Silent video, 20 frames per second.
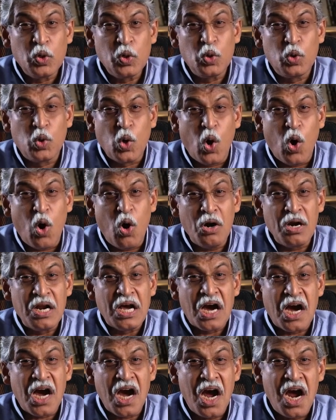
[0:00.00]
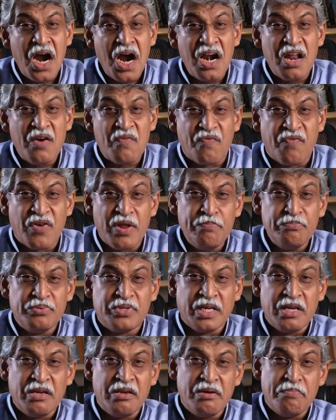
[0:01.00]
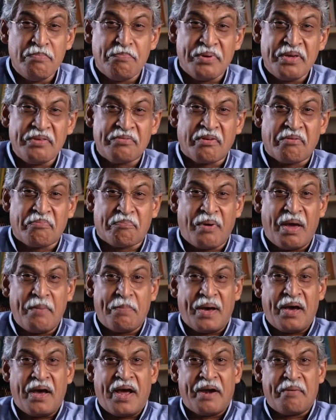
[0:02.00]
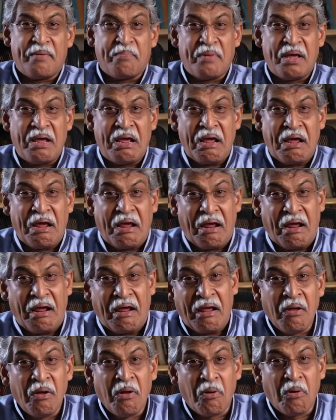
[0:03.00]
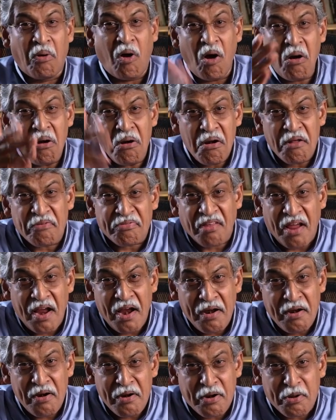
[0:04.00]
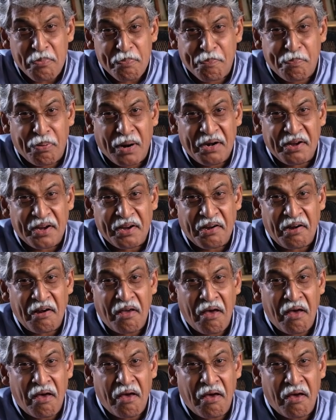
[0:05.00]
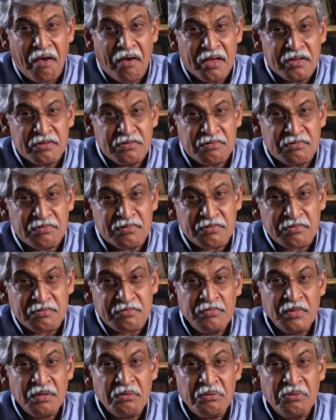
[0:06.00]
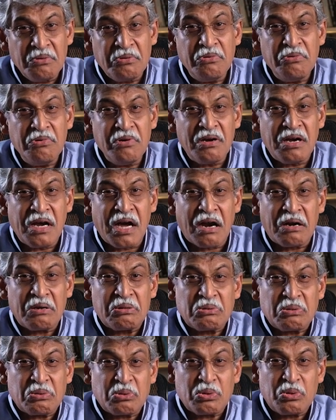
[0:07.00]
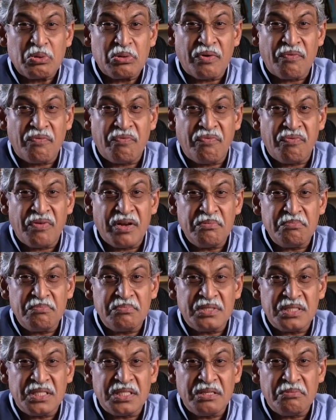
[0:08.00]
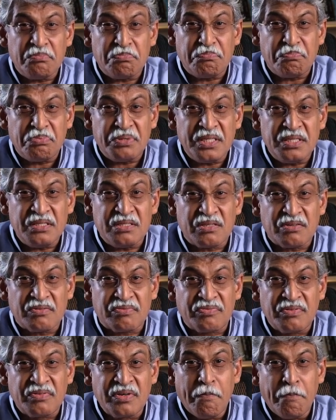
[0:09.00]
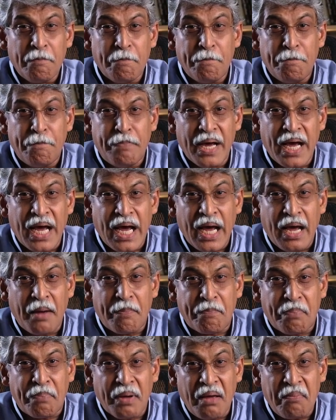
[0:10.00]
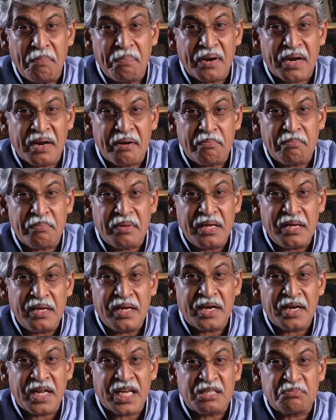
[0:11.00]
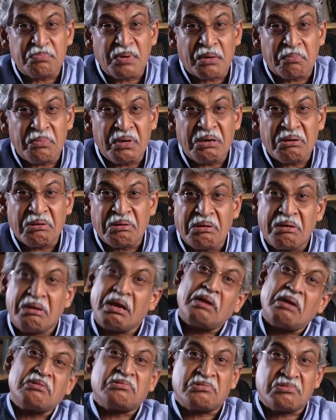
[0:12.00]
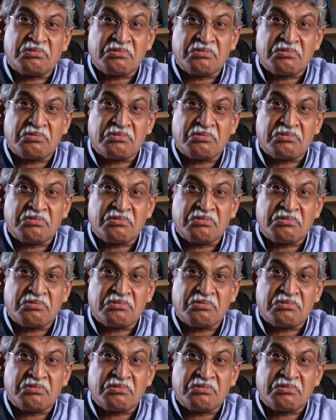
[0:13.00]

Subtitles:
don't hurl a flimsy piece of paper at me. Condescend to particulars. You can't throw a flimsy piece of bare paper at me and expect me to guess